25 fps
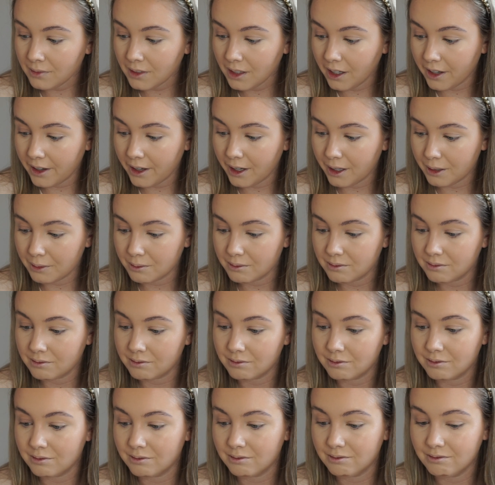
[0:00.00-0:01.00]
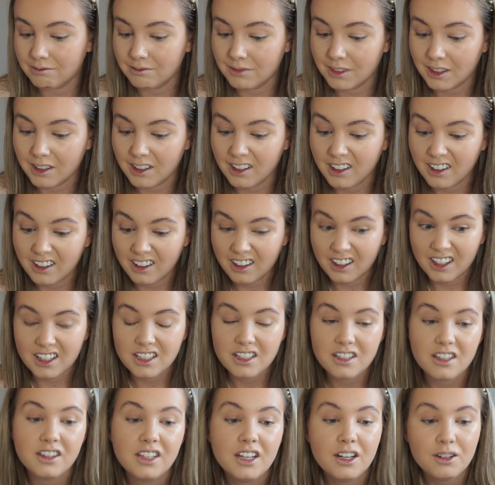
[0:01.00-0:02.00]

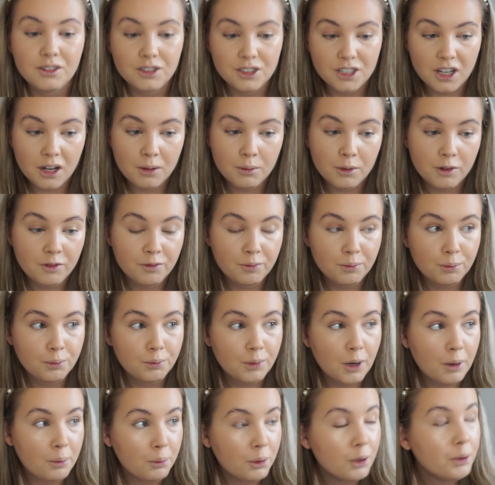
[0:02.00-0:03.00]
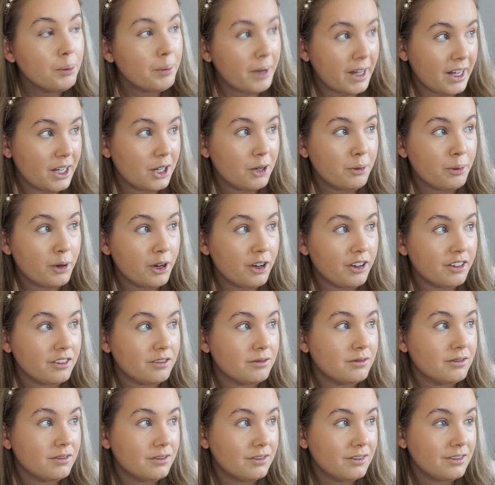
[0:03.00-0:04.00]
So the only time I put makeup
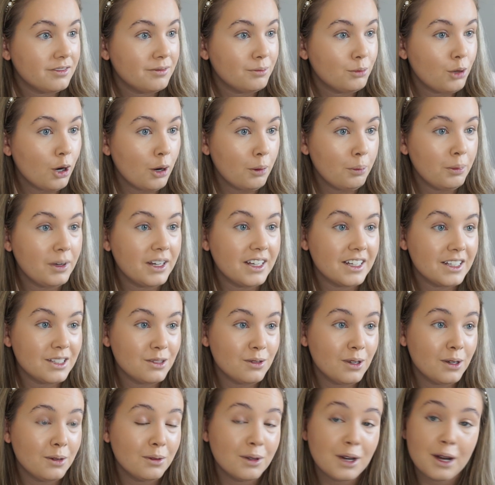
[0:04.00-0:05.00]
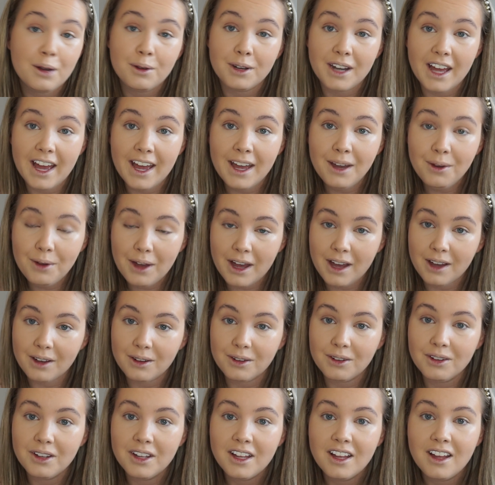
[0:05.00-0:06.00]
on properly is when I'm going out.
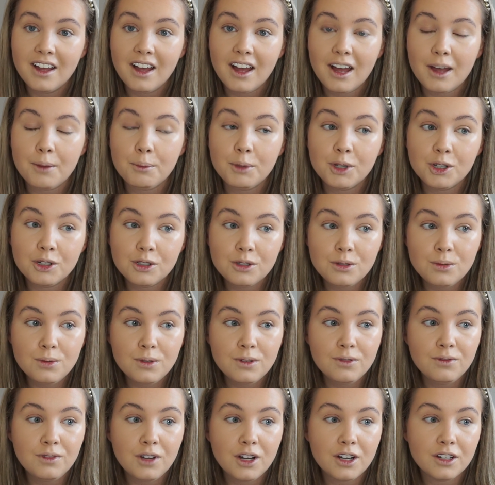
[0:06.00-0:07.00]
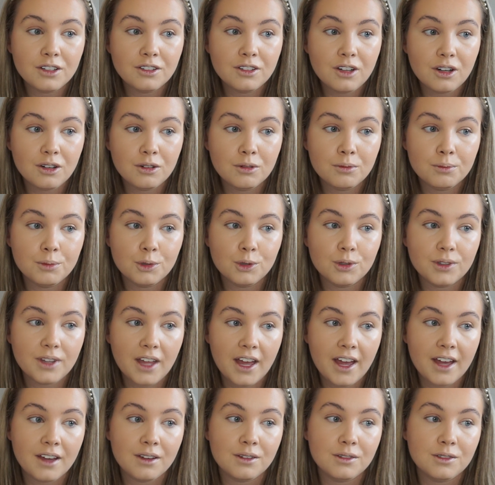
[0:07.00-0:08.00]
And because we've like not long bought the
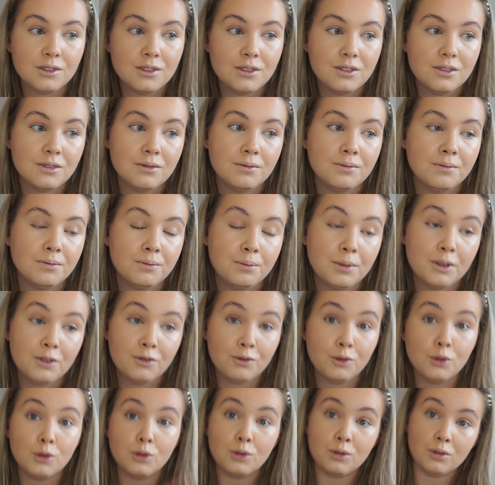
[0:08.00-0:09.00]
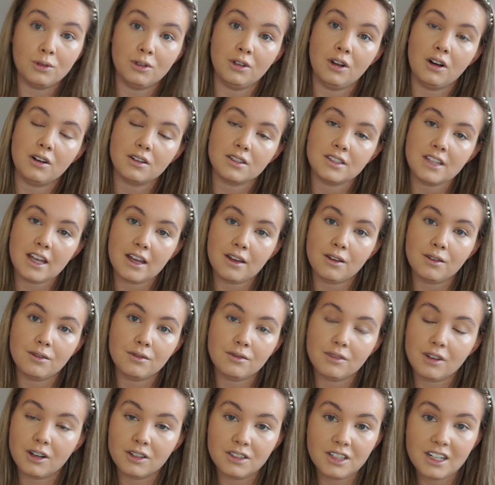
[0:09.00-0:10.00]
house, before lockdown
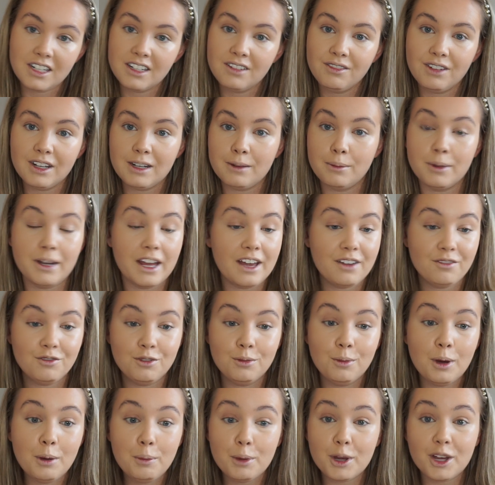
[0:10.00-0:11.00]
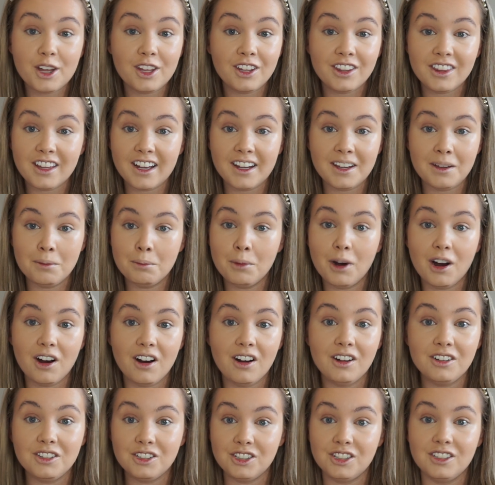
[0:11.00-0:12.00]
I'd only really been out for my birthday in
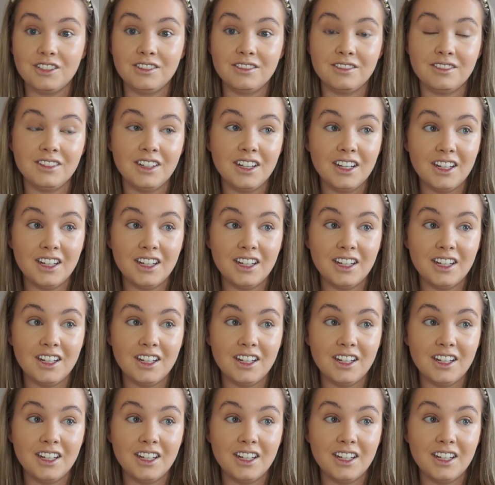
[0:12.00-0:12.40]
March, and